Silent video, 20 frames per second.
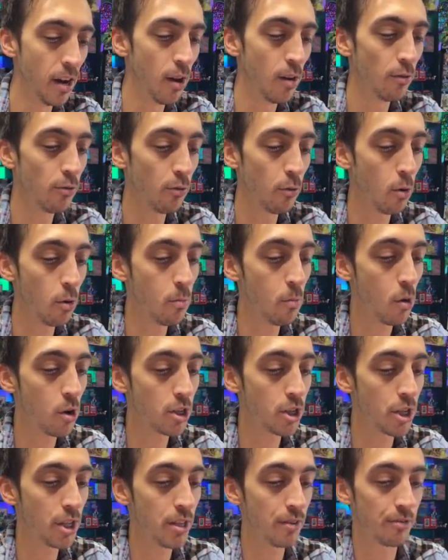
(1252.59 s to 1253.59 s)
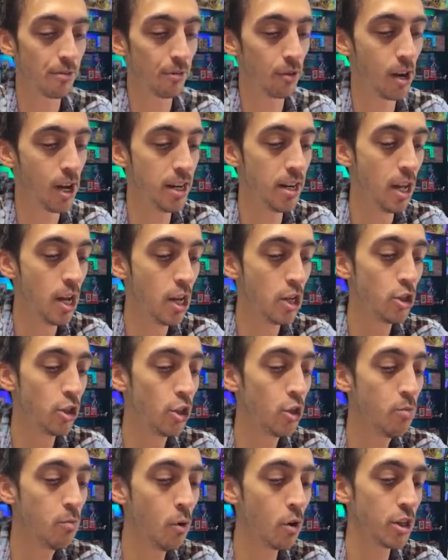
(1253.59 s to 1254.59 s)
Four more to the front.
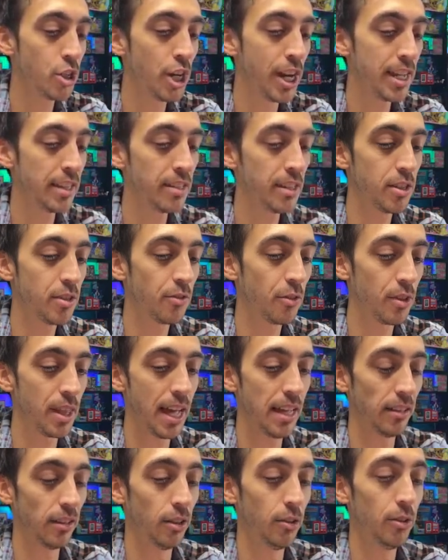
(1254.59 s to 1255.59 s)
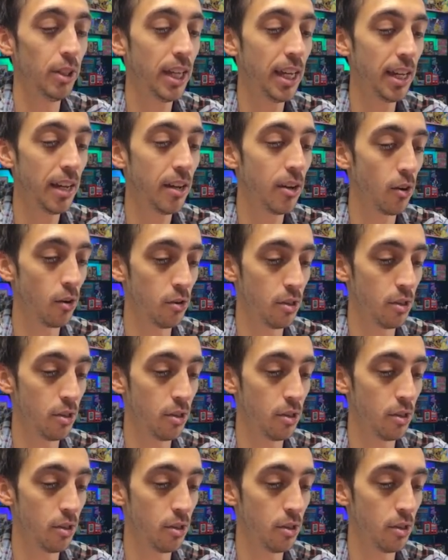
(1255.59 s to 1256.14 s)
Two more chances for that Lugia or